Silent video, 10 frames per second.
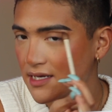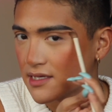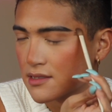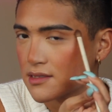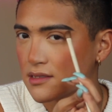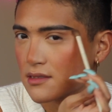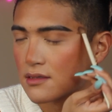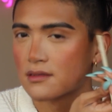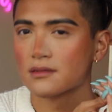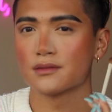is
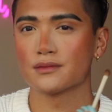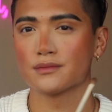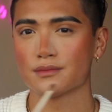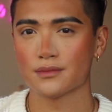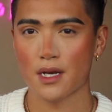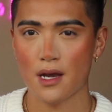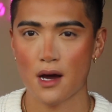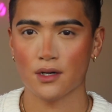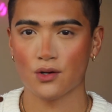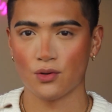
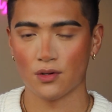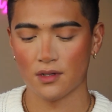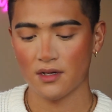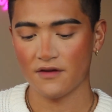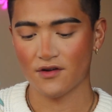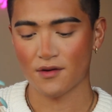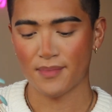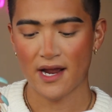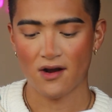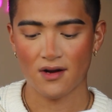not cool. If you're a
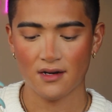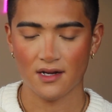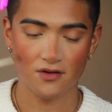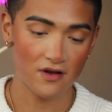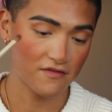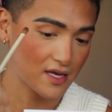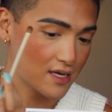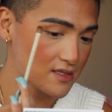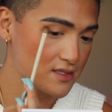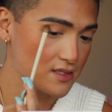parent and you have
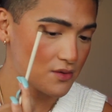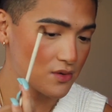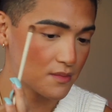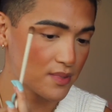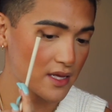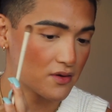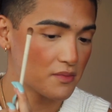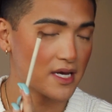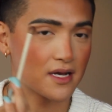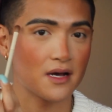kids who want to play with
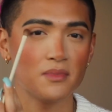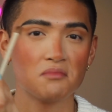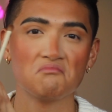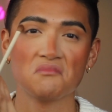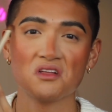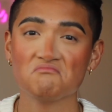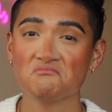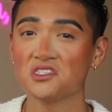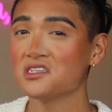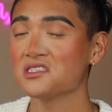makeup,
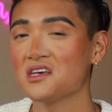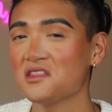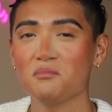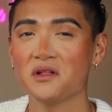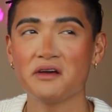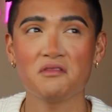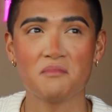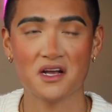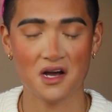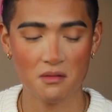just let them play with
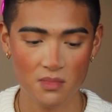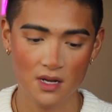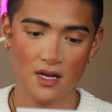makeup.